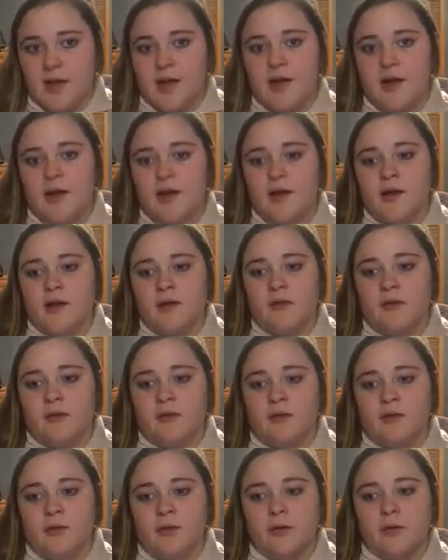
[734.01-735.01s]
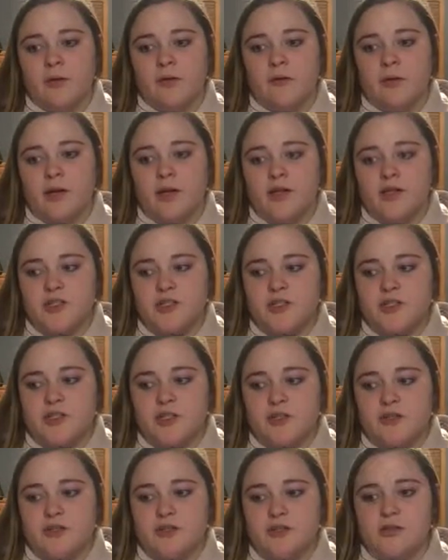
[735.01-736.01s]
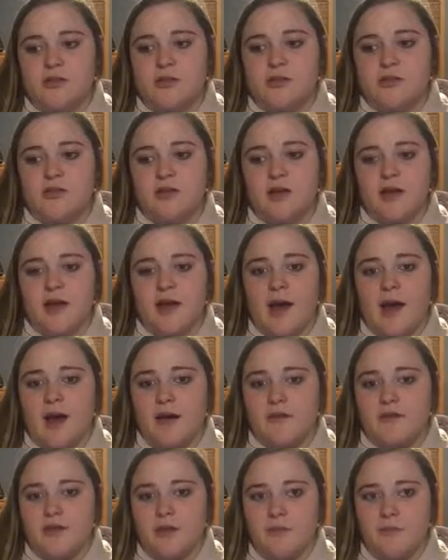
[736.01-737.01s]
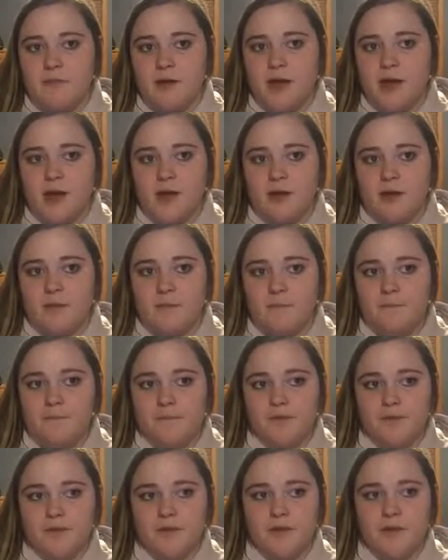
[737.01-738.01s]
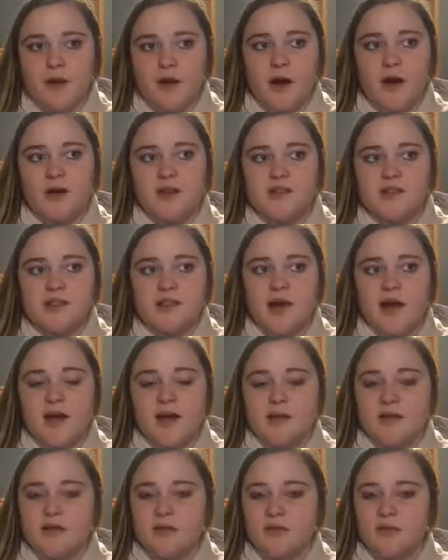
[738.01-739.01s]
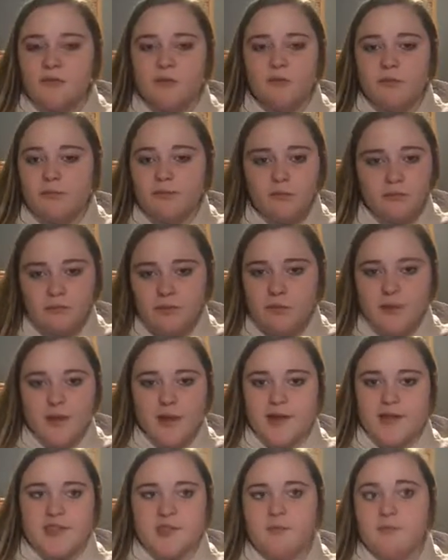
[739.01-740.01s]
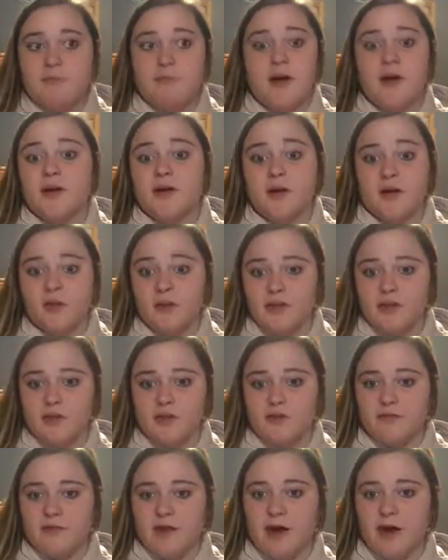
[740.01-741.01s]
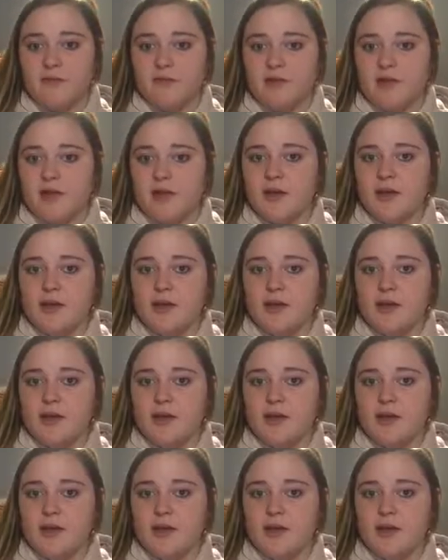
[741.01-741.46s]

And we really were introduced how to make our science plans better with the 5E.